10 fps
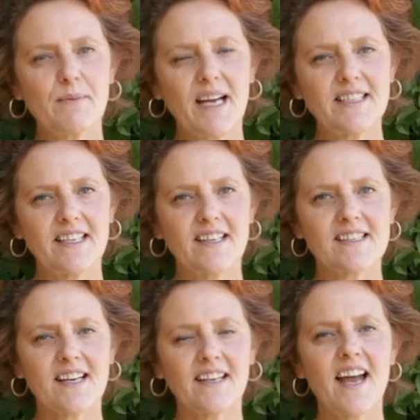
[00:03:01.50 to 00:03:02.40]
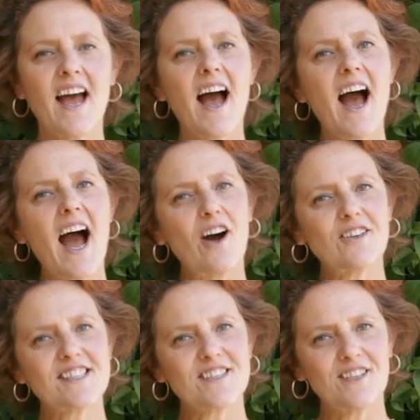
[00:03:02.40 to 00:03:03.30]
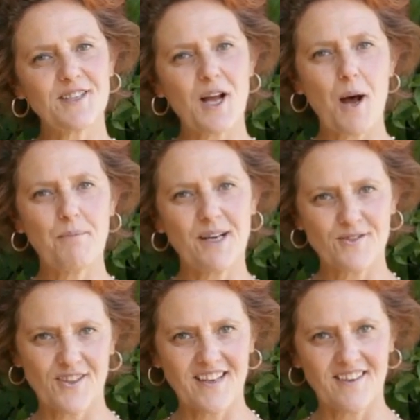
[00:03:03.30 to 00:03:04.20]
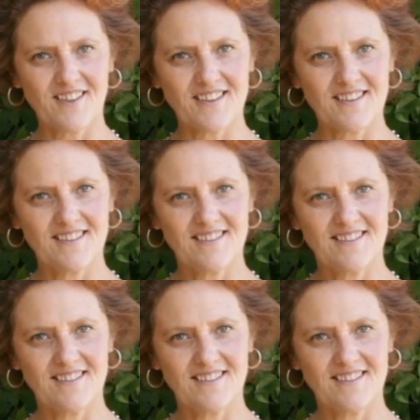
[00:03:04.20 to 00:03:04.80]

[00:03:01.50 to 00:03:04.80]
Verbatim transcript: some ideas on how to start a butterfly garden.